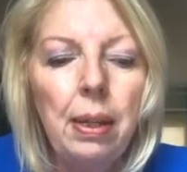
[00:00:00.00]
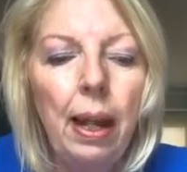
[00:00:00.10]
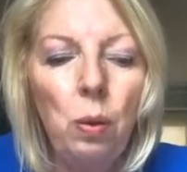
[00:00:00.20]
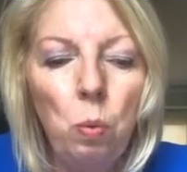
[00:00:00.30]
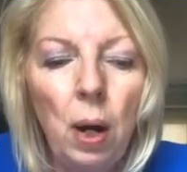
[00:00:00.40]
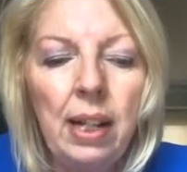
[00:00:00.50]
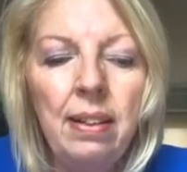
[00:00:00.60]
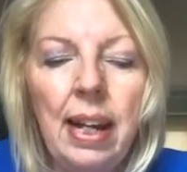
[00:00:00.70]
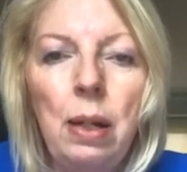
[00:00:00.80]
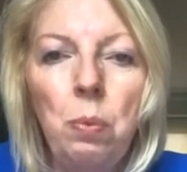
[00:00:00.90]
And one
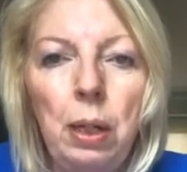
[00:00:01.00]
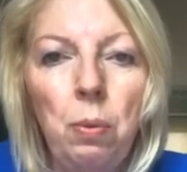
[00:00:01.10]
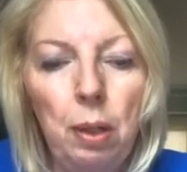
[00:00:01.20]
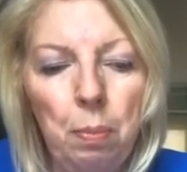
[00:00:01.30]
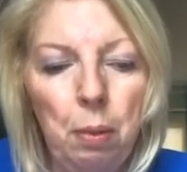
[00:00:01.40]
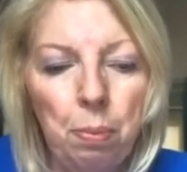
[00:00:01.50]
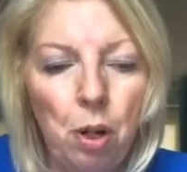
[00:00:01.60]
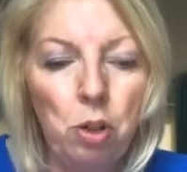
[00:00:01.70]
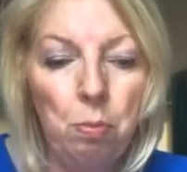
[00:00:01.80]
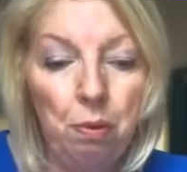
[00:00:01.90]
day we will be
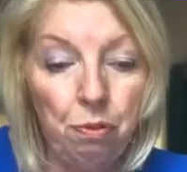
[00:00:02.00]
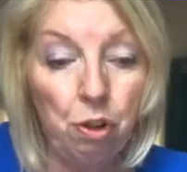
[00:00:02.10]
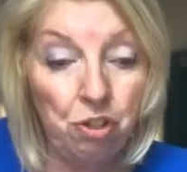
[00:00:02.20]
brought before